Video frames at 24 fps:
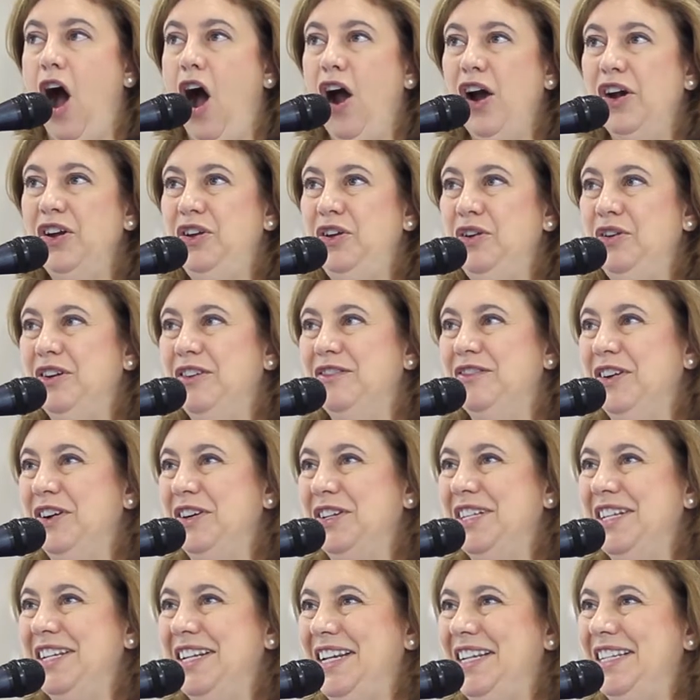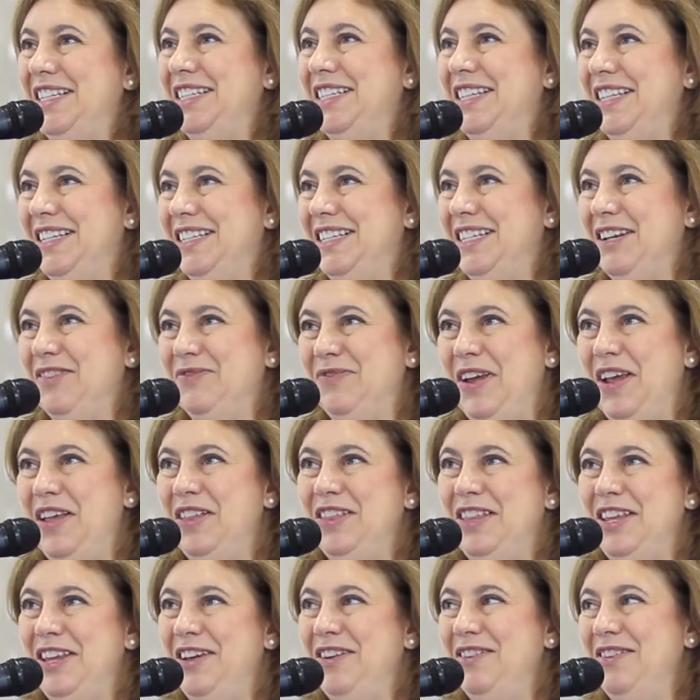Our university system
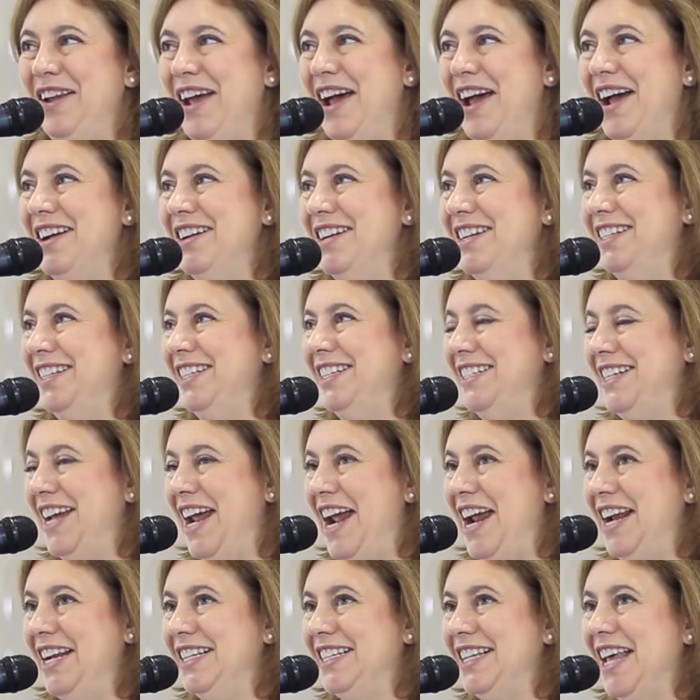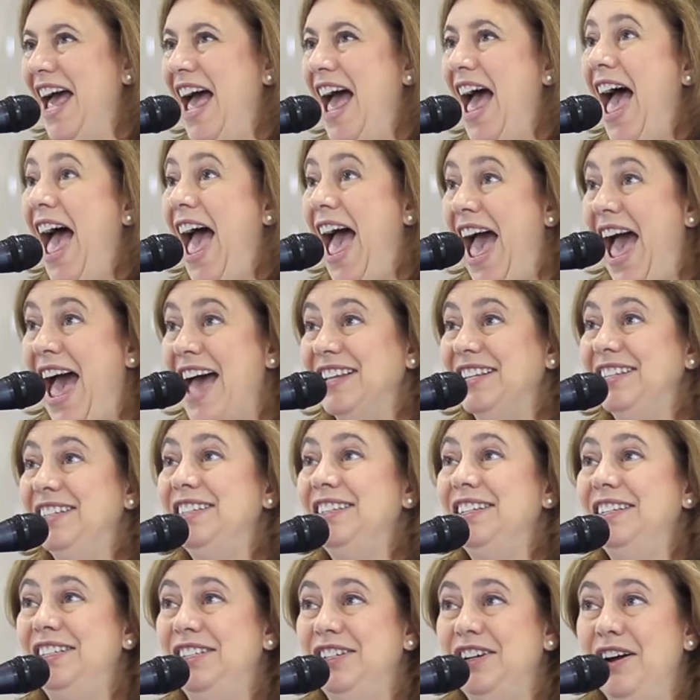in the United States
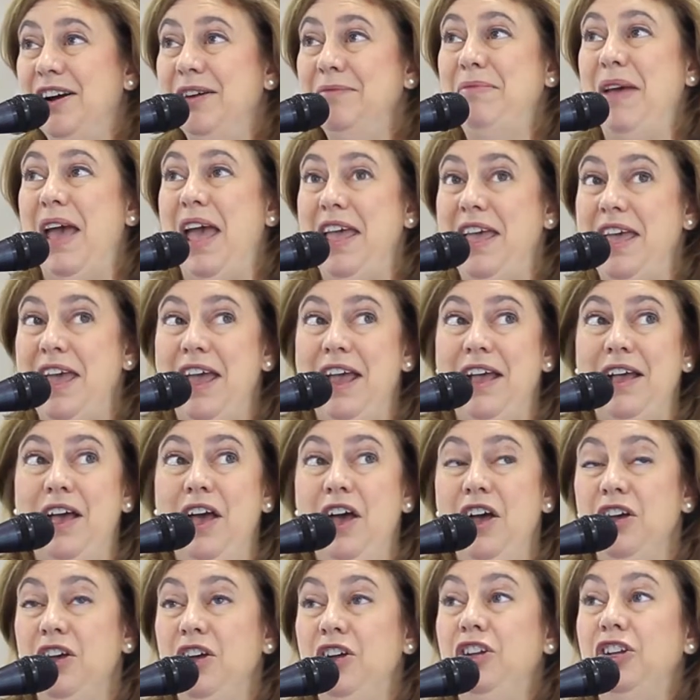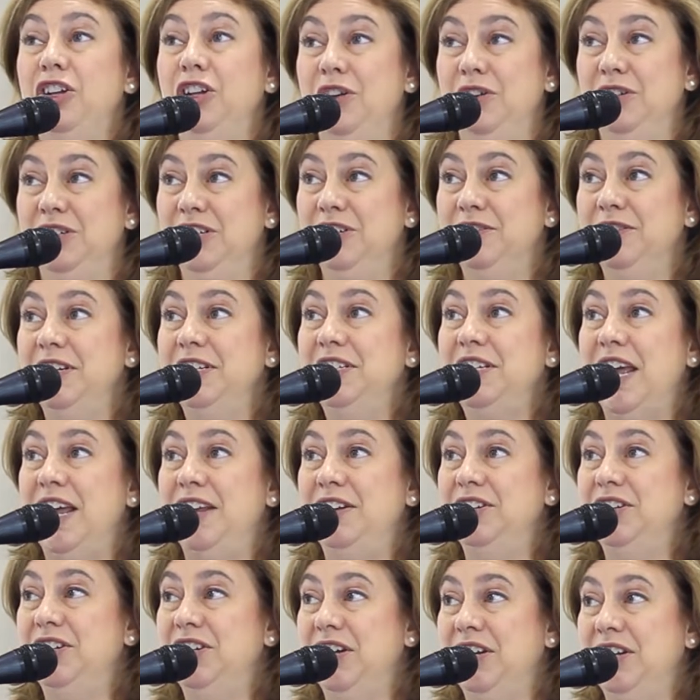has to start paying closer
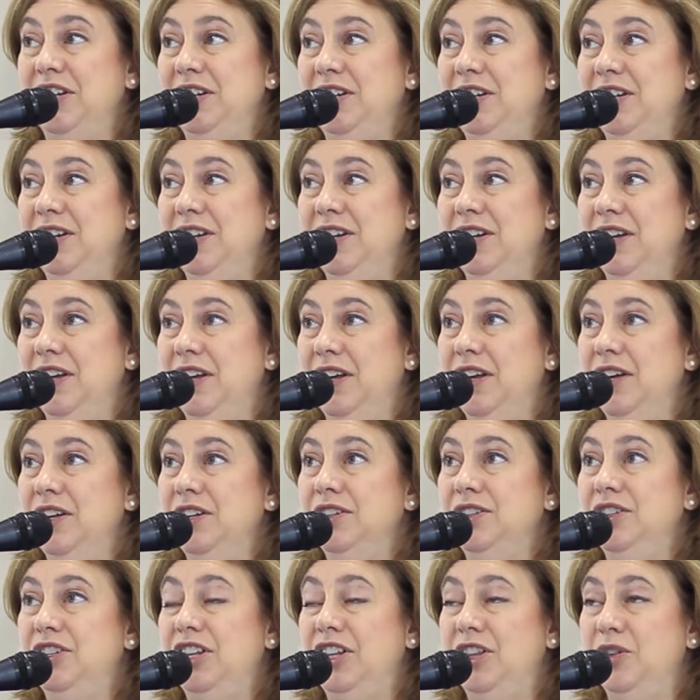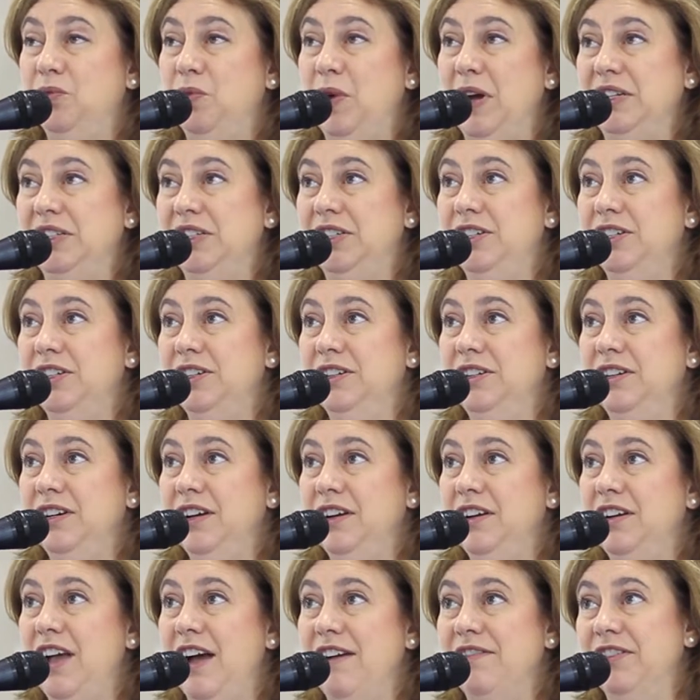attention to the
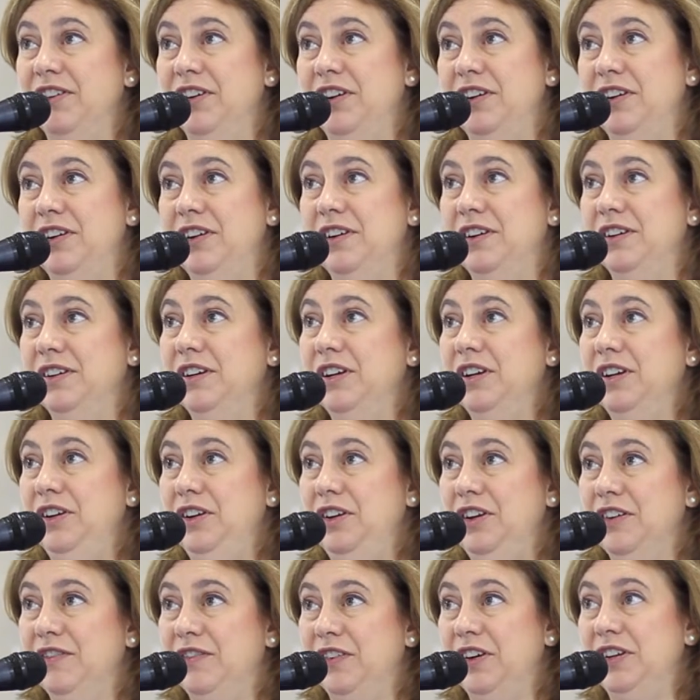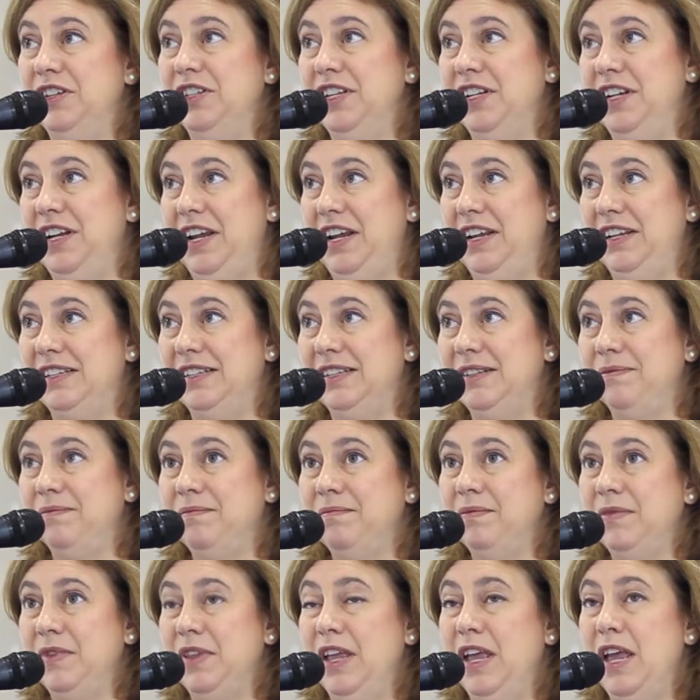Western governor universities,
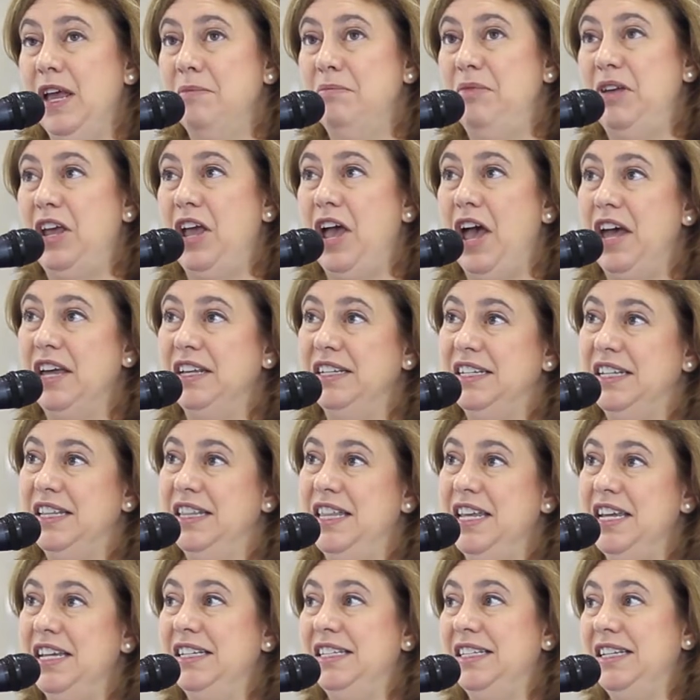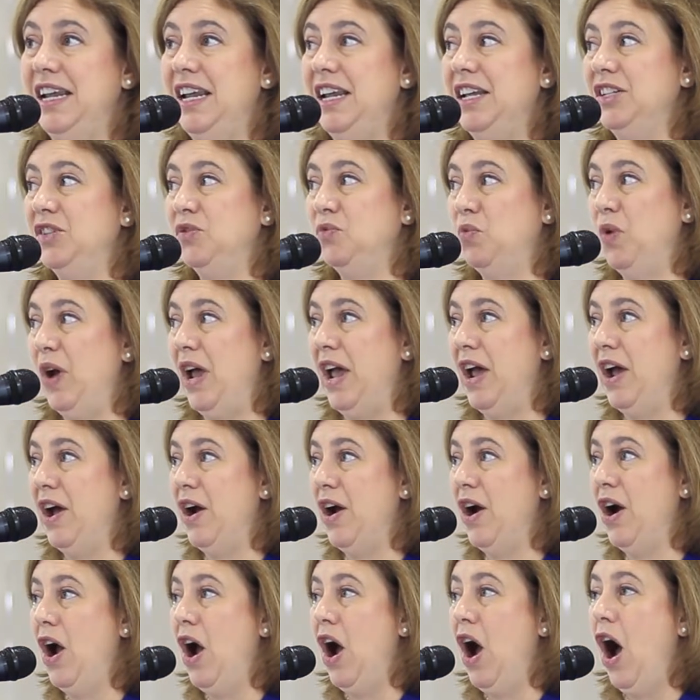because this is
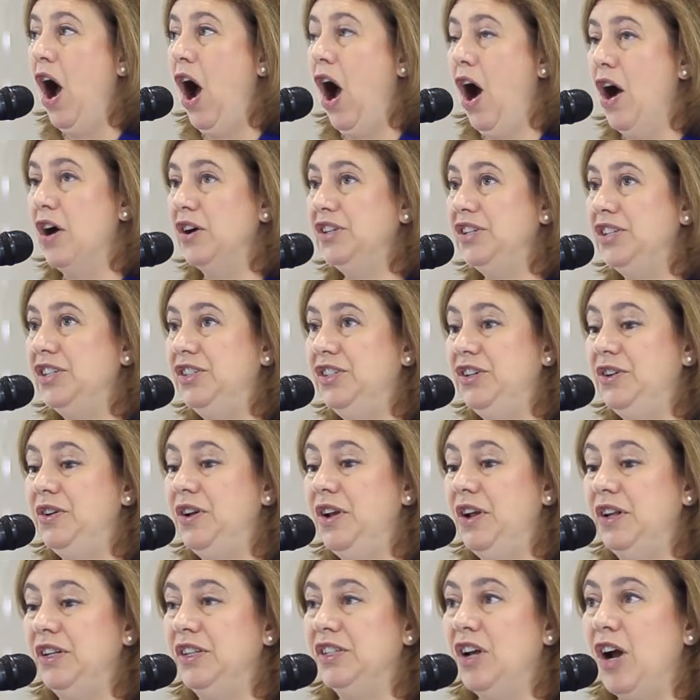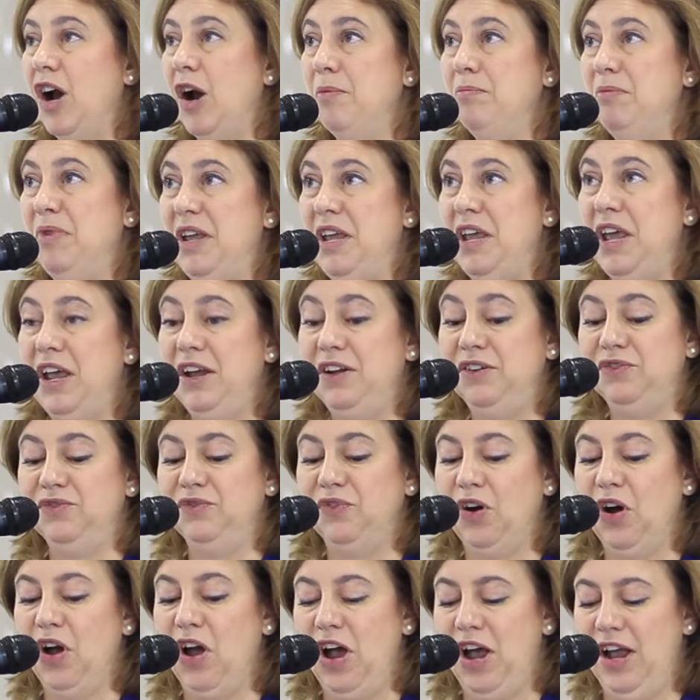where our students are being
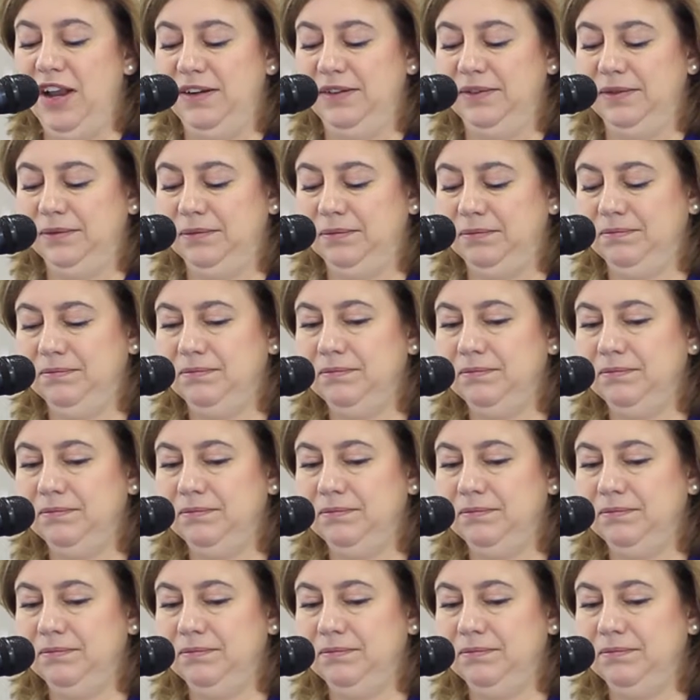drawn.